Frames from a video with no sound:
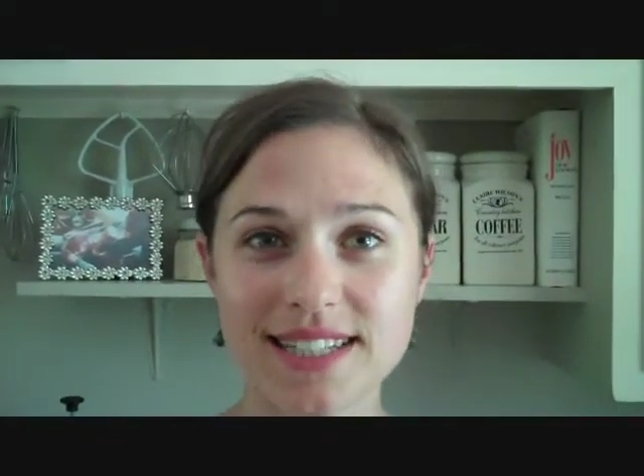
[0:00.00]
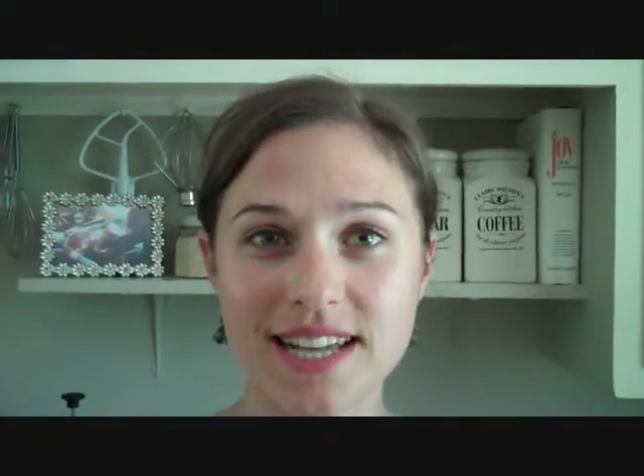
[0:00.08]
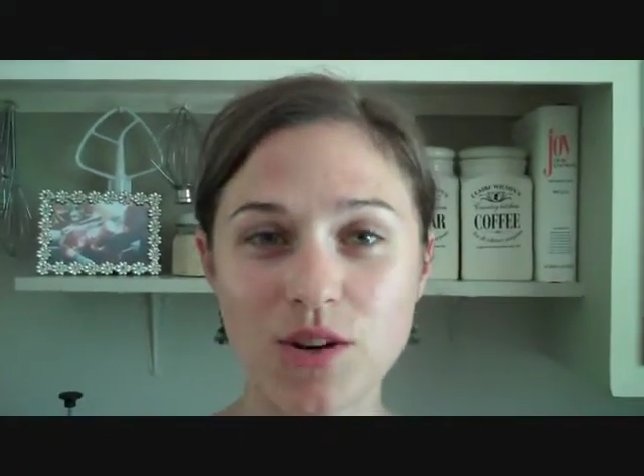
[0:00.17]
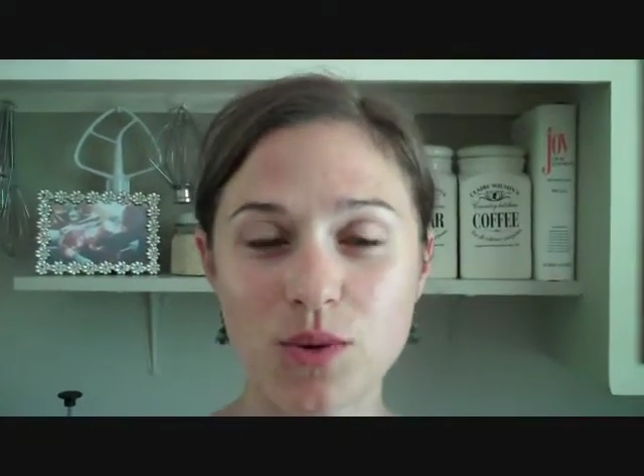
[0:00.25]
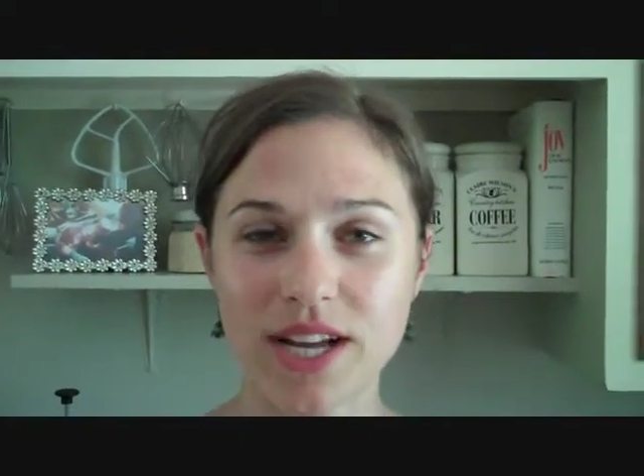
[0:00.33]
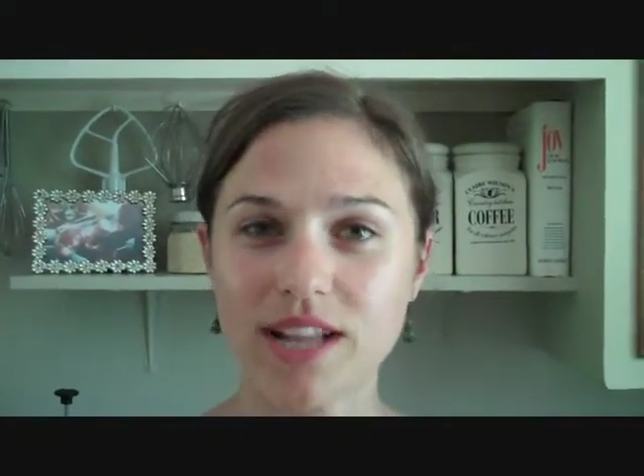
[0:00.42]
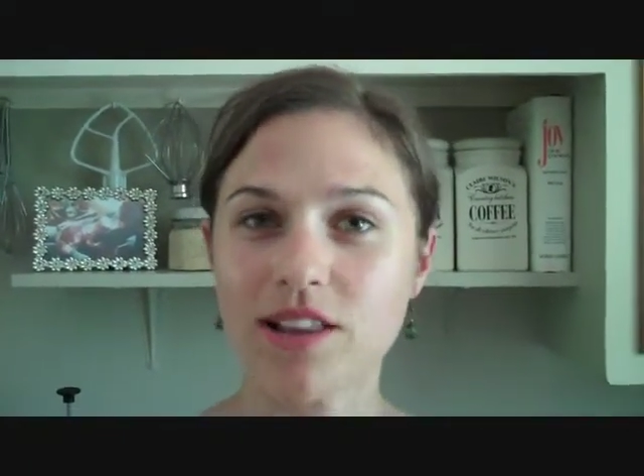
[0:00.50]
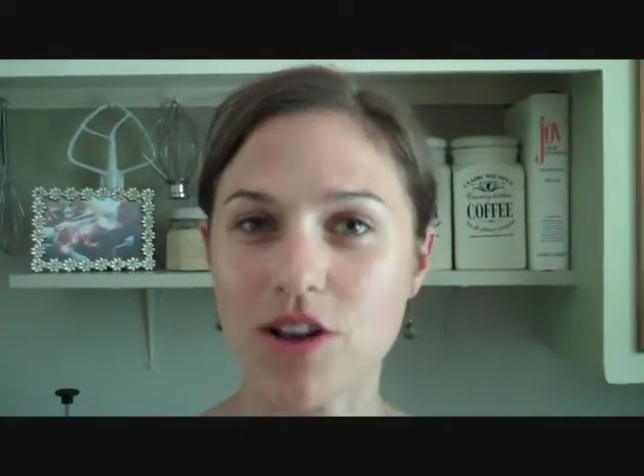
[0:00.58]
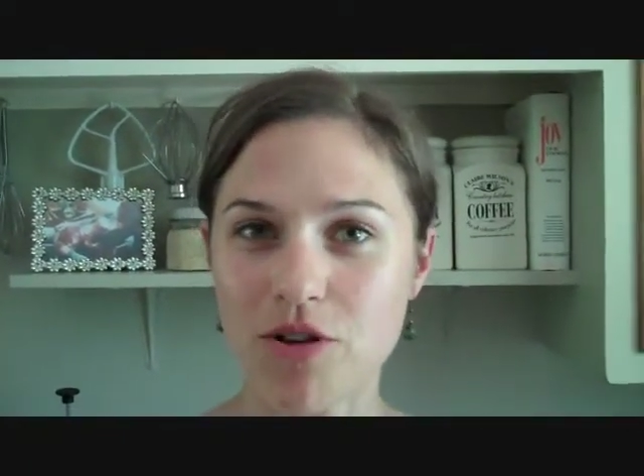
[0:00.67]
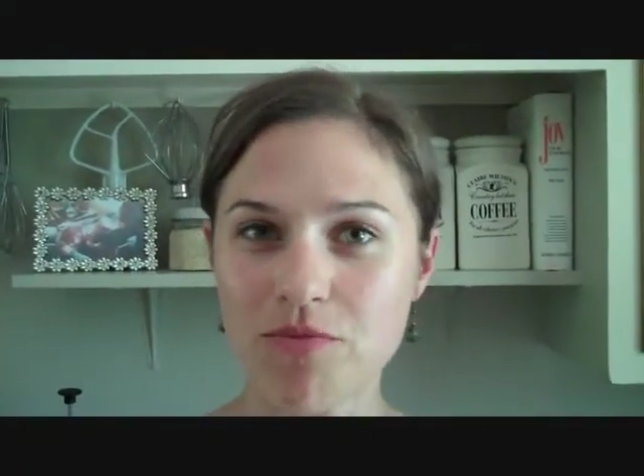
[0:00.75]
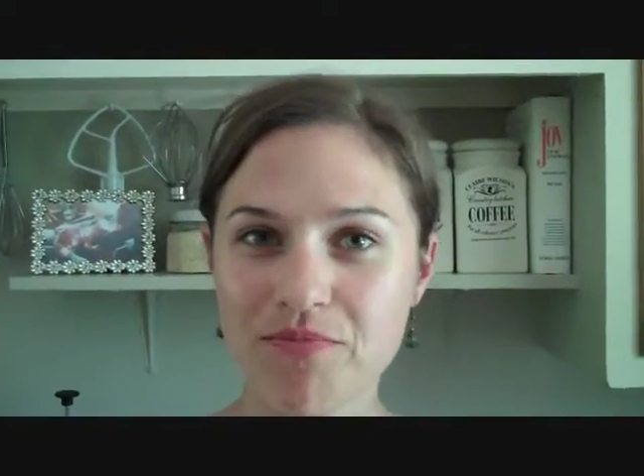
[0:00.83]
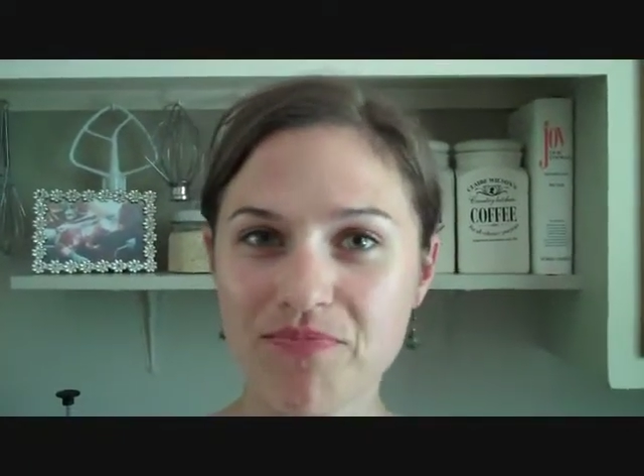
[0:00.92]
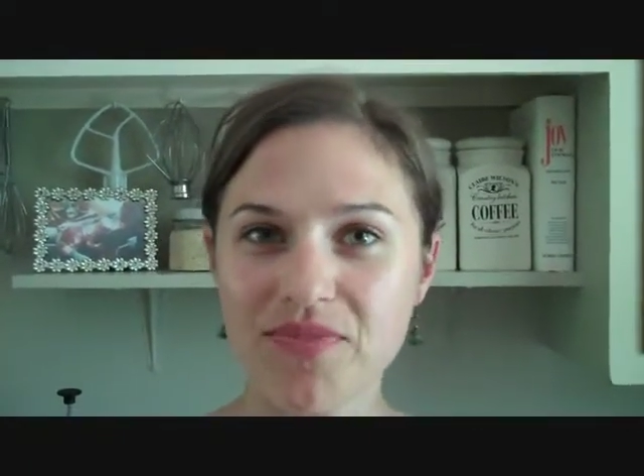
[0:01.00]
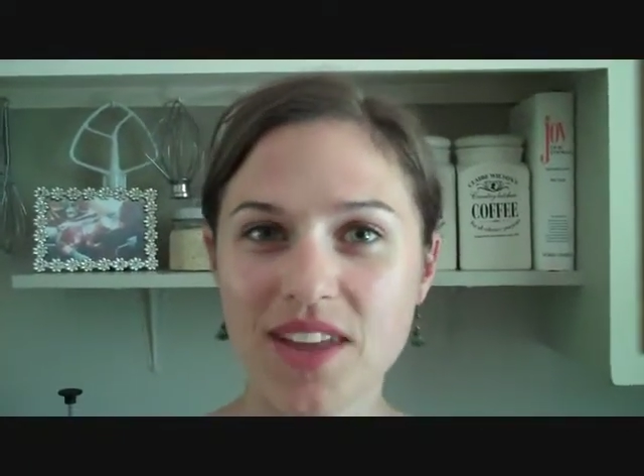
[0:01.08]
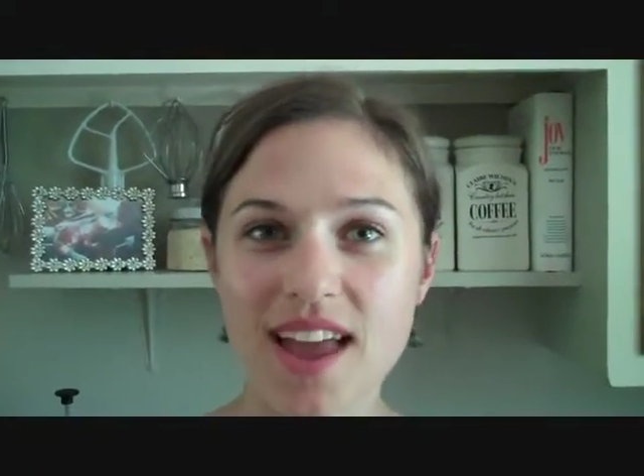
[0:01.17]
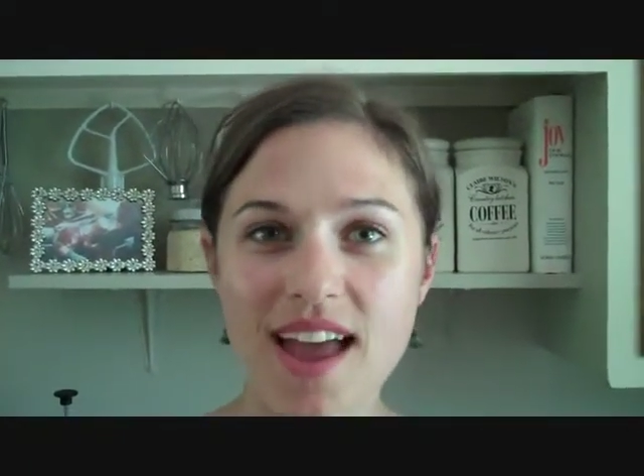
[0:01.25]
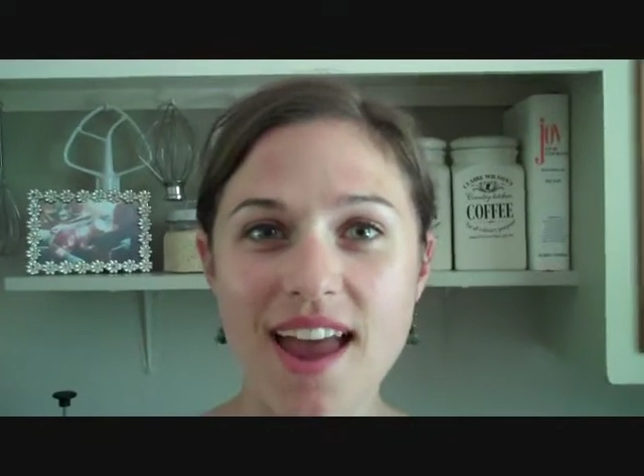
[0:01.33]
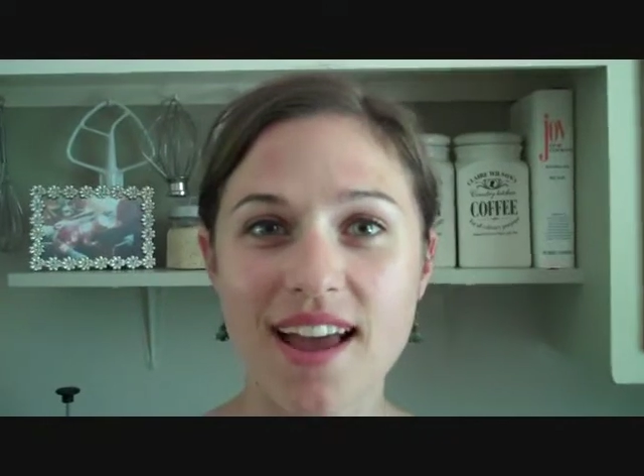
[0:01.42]
say a quick hello.
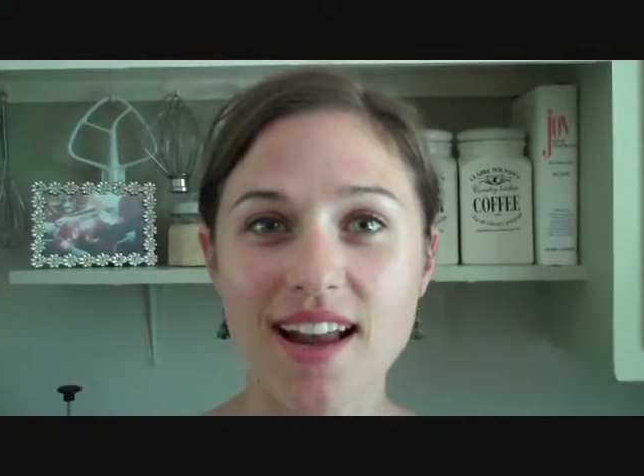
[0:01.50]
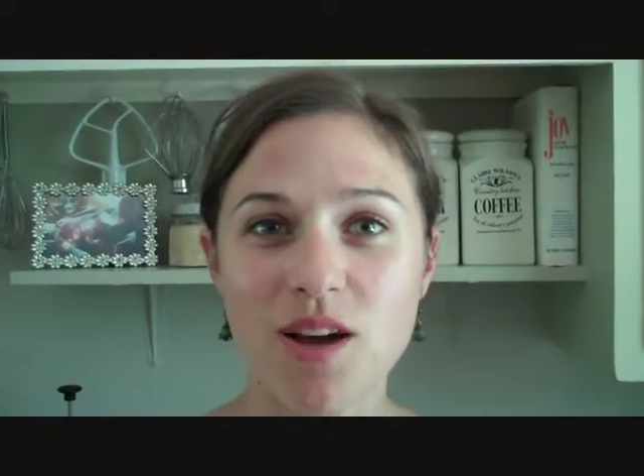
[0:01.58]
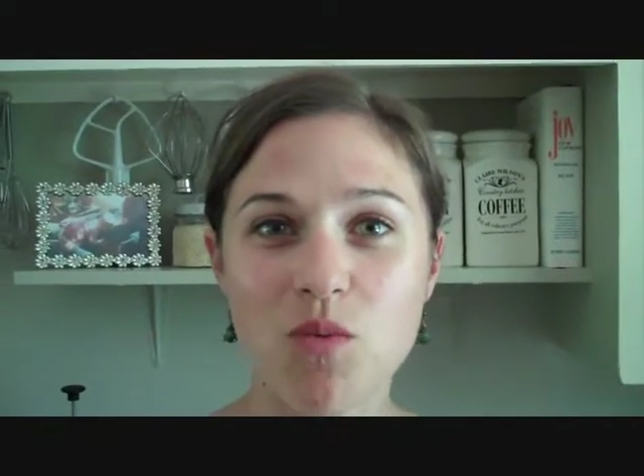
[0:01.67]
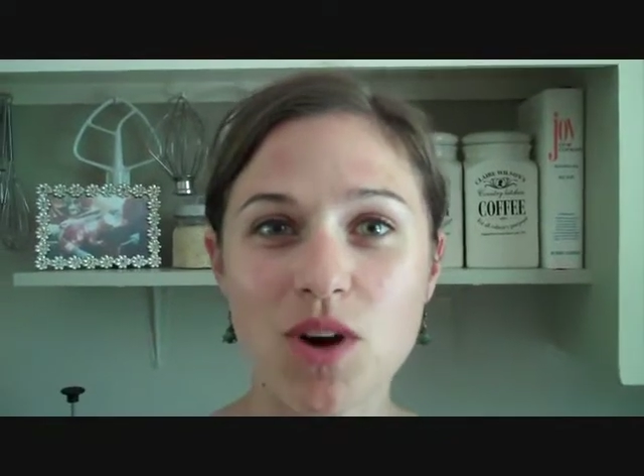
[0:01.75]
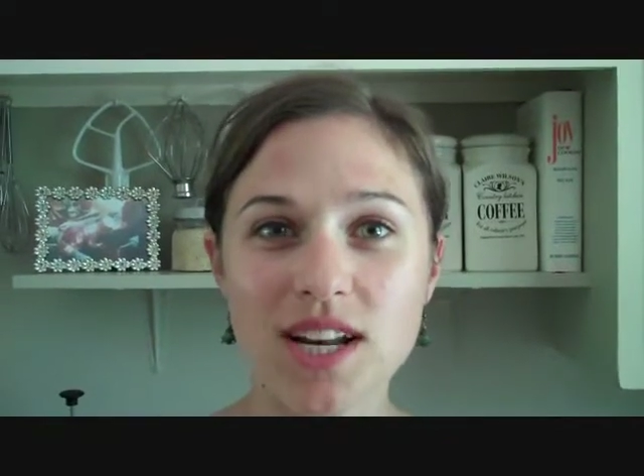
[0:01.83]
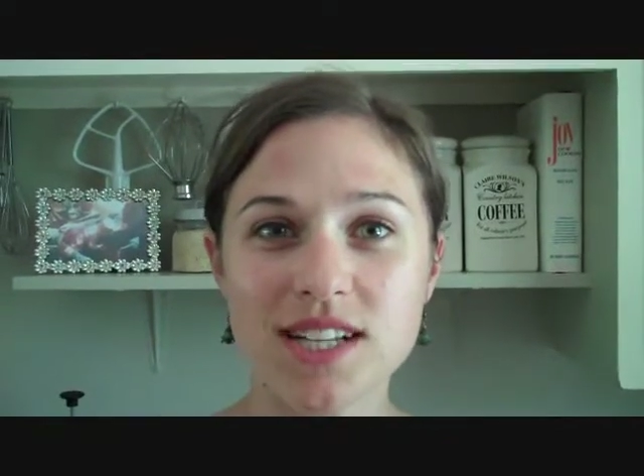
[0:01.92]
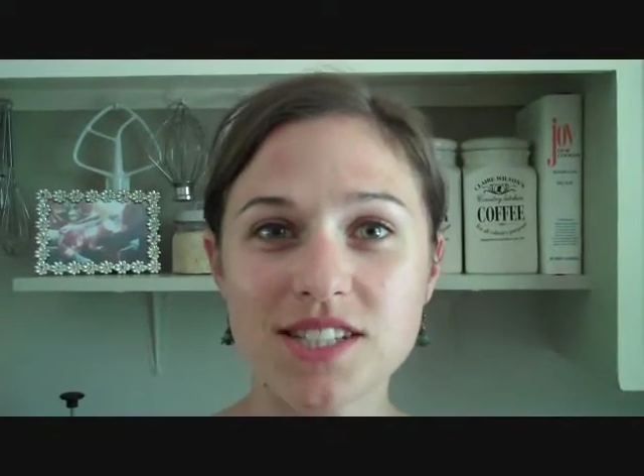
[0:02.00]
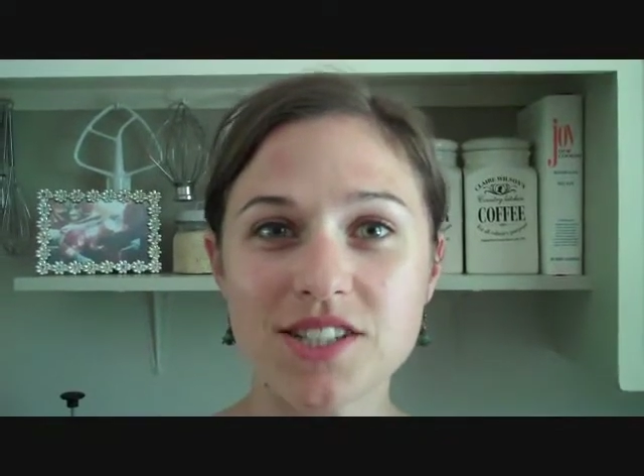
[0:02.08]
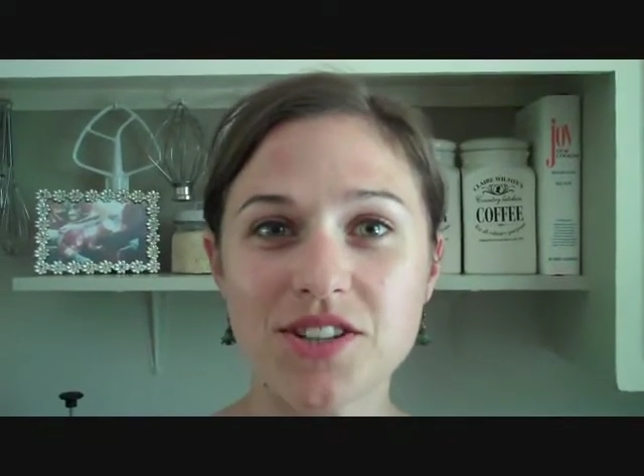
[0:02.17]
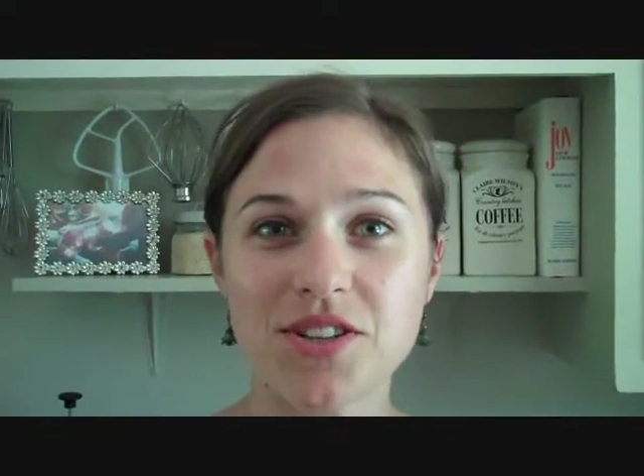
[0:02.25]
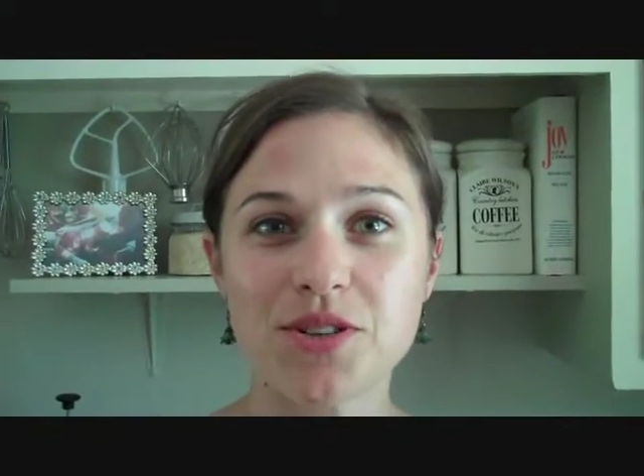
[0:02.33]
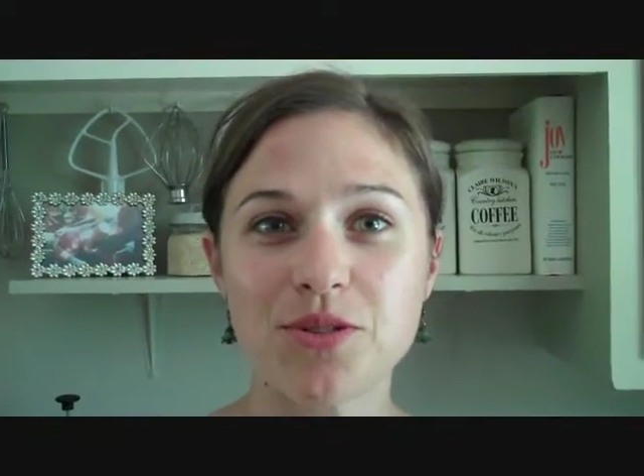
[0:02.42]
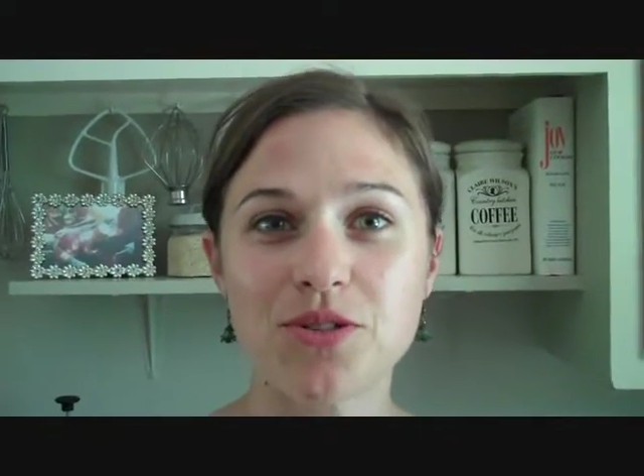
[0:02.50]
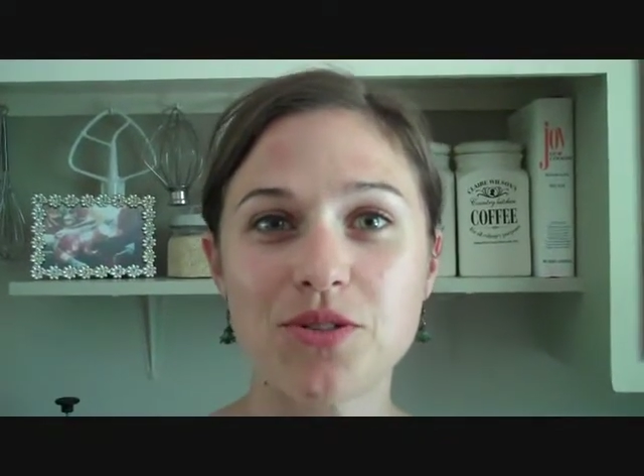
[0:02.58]
And I wanted to